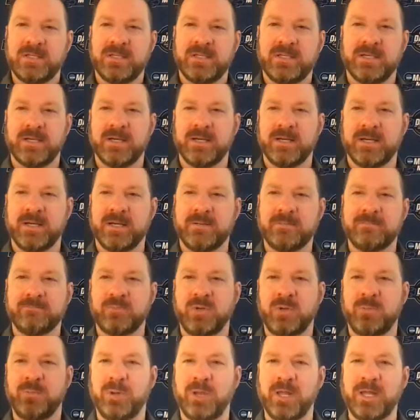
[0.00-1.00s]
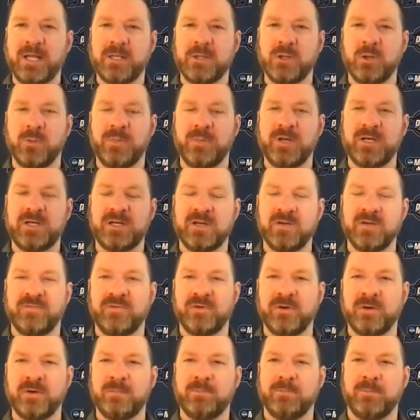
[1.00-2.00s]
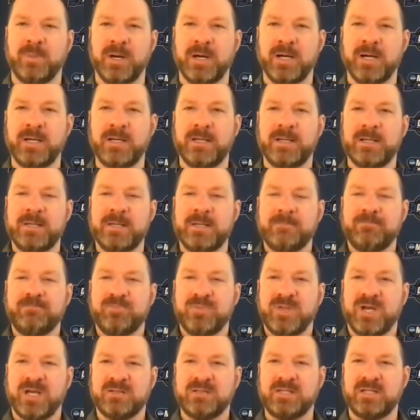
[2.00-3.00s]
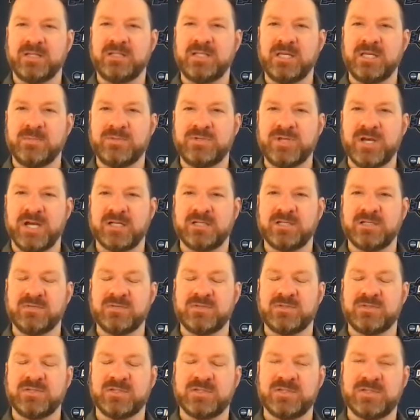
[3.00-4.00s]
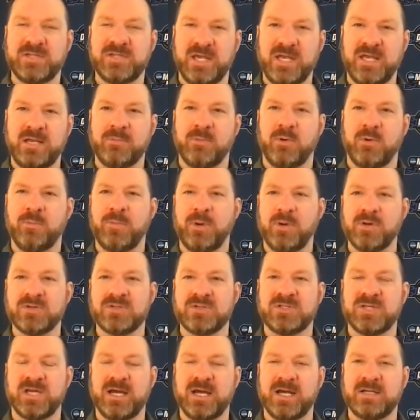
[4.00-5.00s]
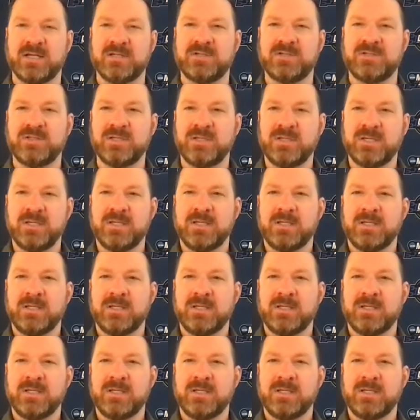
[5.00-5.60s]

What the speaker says: We play a little bit different, but I think the objective's the same on both sides.